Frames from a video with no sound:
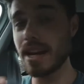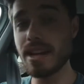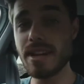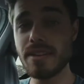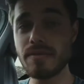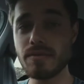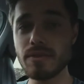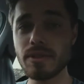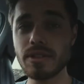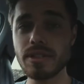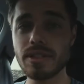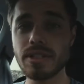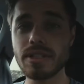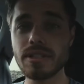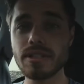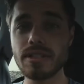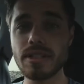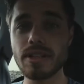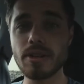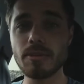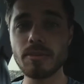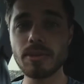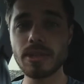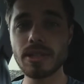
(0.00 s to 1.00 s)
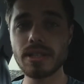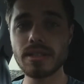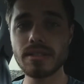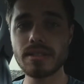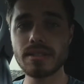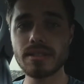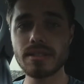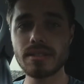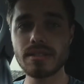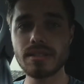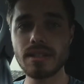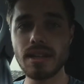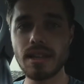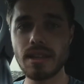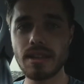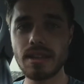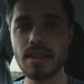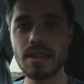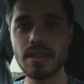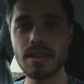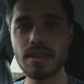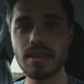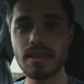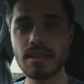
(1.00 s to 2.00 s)
have really good earplugs, I
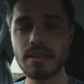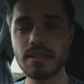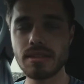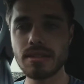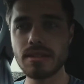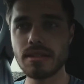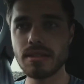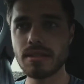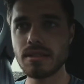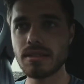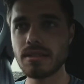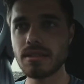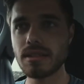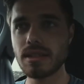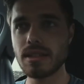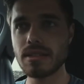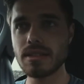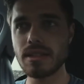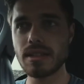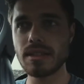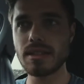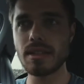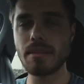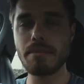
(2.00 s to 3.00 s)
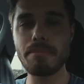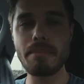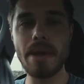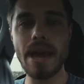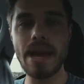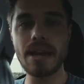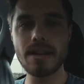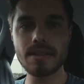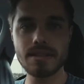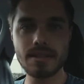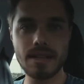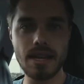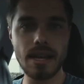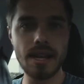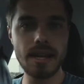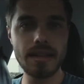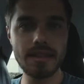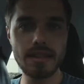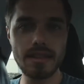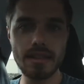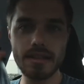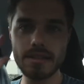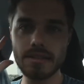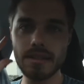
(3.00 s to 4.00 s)
think. It's like the max kind
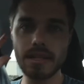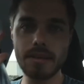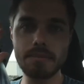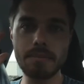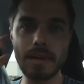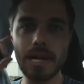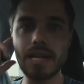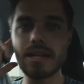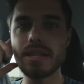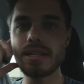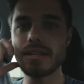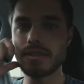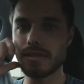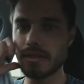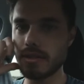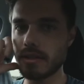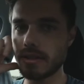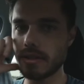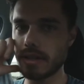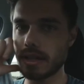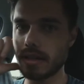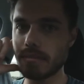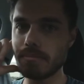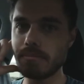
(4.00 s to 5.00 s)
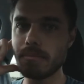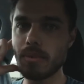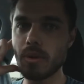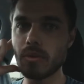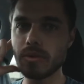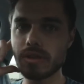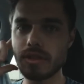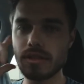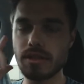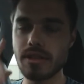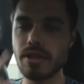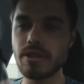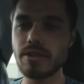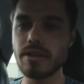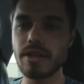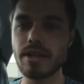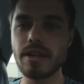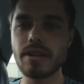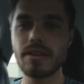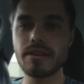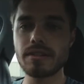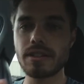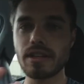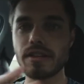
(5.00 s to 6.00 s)
that's like putty, so you can like mold it to your
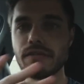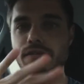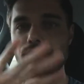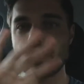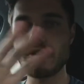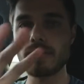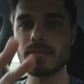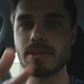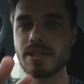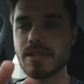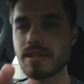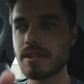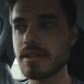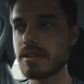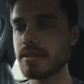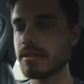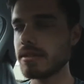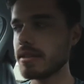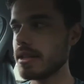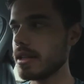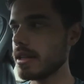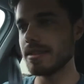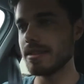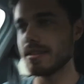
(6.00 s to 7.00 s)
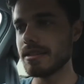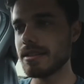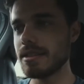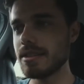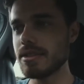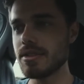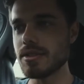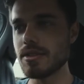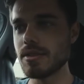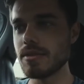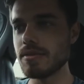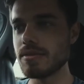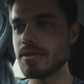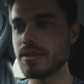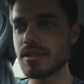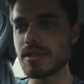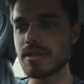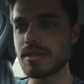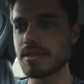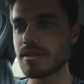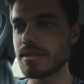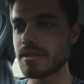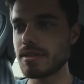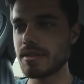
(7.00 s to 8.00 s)
ear and like form a seal. This dude
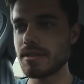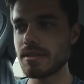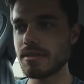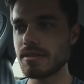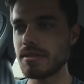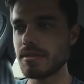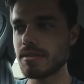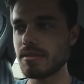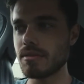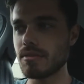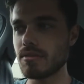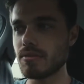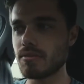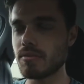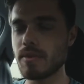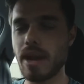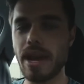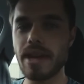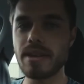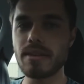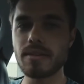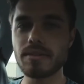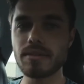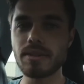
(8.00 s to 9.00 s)
just rattled